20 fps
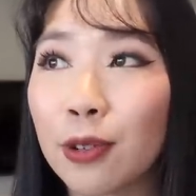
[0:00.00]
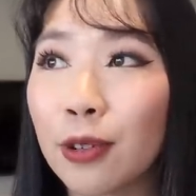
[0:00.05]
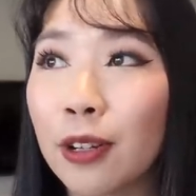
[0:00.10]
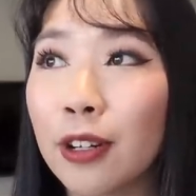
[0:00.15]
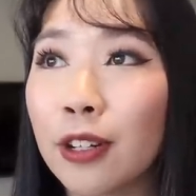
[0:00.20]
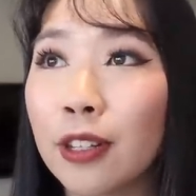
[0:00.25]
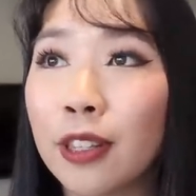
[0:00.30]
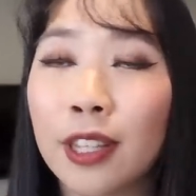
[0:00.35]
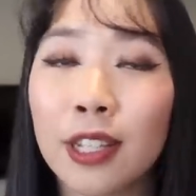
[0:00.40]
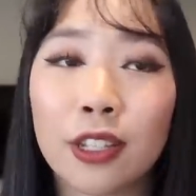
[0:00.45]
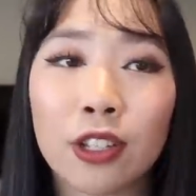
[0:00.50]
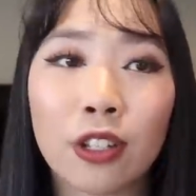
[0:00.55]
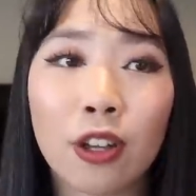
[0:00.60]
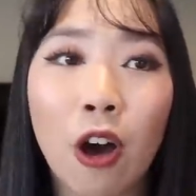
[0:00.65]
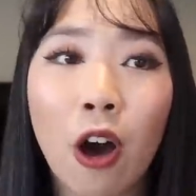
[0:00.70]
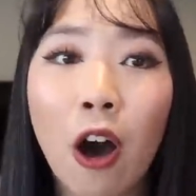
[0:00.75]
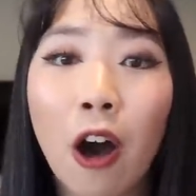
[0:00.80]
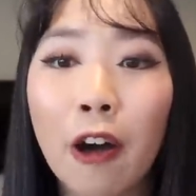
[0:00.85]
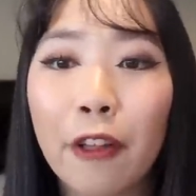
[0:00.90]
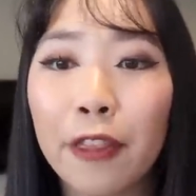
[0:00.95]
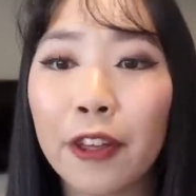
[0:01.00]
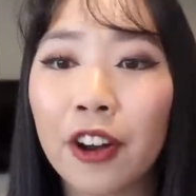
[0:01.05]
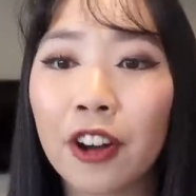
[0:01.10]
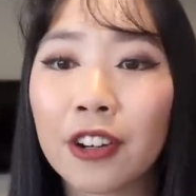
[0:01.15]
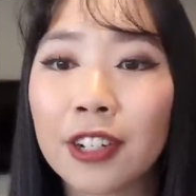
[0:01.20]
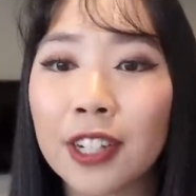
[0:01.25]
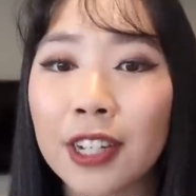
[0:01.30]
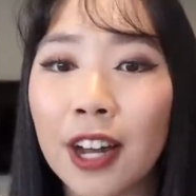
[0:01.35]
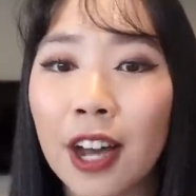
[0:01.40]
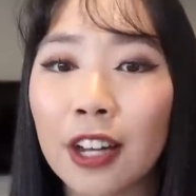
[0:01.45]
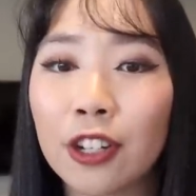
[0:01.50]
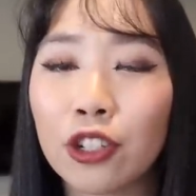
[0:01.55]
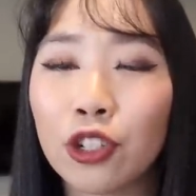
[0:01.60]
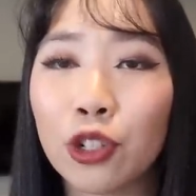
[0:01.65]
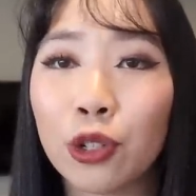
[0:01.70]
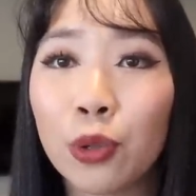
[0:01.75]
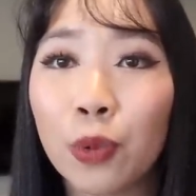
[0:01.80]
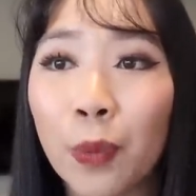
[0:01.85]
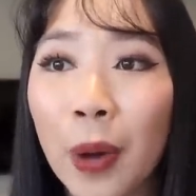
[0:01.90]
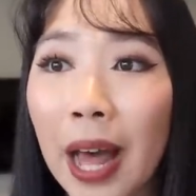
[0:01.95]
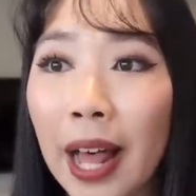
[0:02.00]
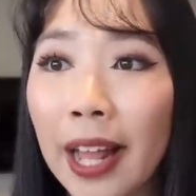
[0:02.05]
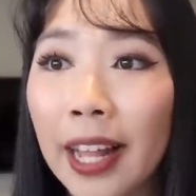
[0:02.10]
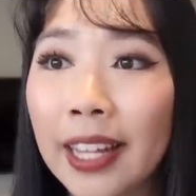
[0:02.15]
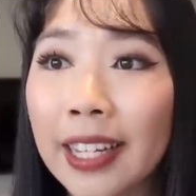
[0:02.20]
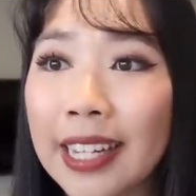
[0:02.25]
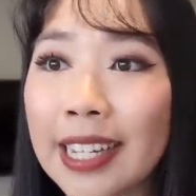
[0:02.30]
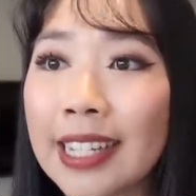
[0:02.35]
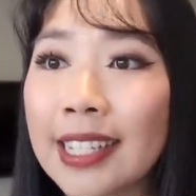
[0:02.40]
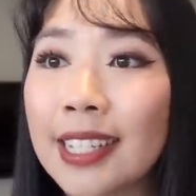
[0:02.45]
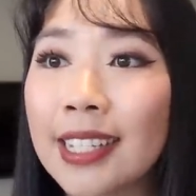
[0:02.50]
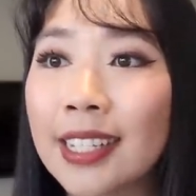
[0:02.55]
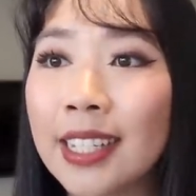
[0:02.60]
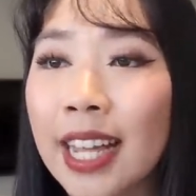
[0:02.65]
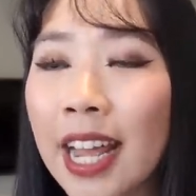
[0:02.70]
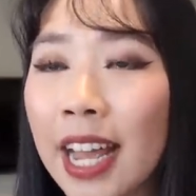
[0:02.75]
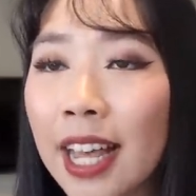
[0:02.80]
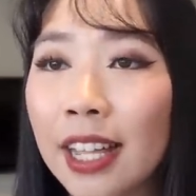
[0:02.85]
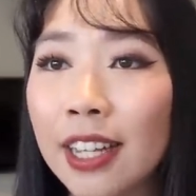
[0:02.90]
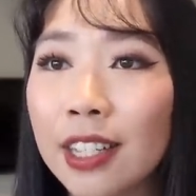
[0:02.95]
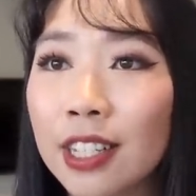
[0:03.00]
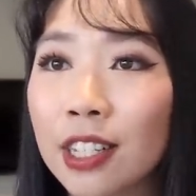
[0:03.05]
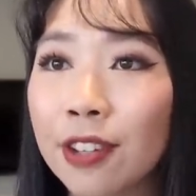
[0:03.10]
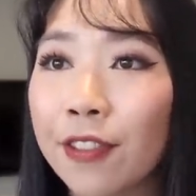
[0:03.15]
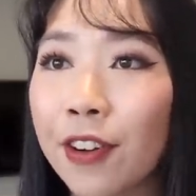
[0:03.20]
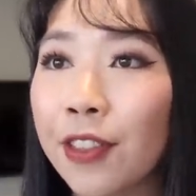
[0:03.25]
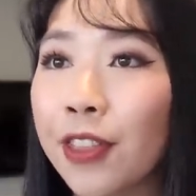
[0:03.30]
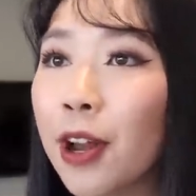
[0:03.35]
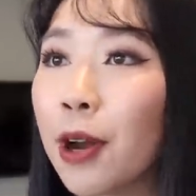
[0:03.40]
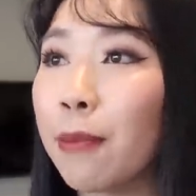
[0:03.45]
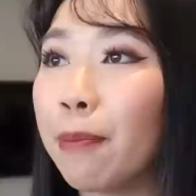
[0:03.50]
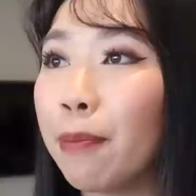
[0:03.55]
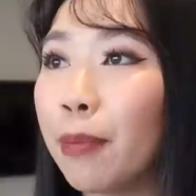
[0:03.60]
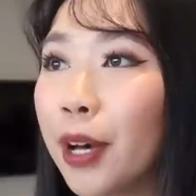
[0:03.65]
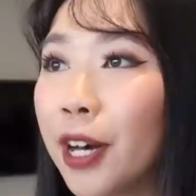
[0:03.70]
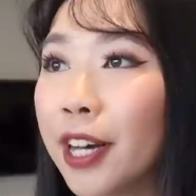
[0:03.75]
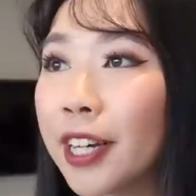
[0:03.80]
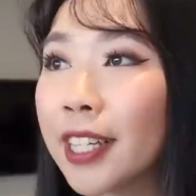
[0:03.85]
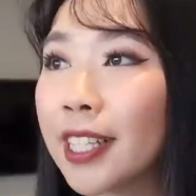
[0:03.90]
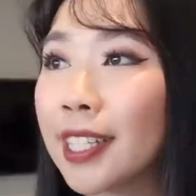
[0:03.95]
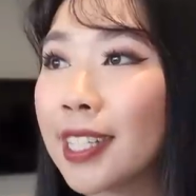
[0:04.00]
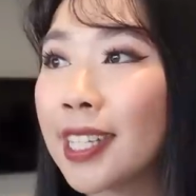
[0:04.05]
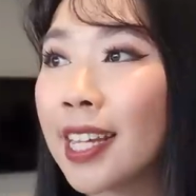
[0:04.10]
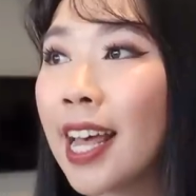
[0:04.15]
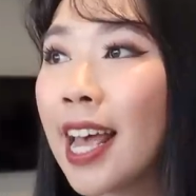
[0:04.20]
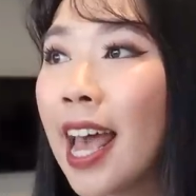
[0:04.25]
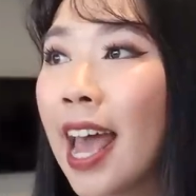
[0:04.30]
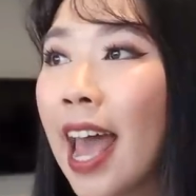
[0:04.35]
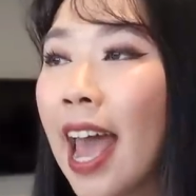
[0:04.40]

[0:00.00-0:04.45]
or this author did not do well in sales for their books.